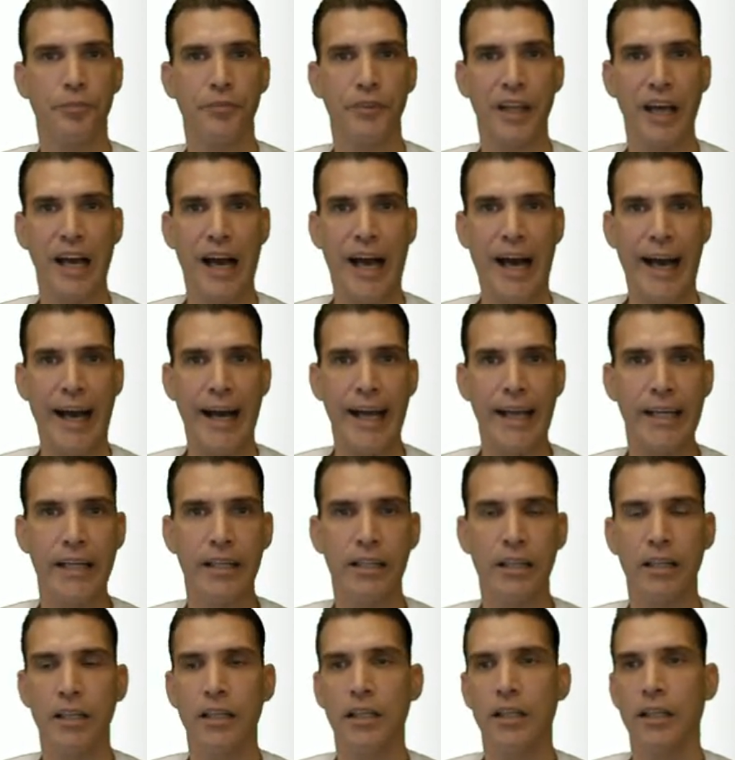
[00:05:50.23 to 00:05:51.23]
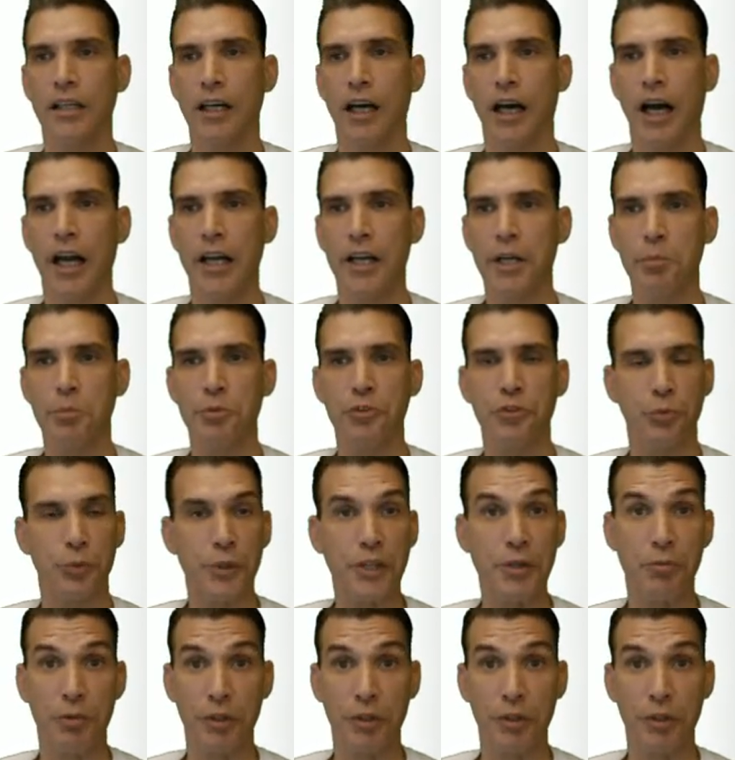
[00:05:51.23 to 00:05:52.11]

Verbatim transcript: hide items we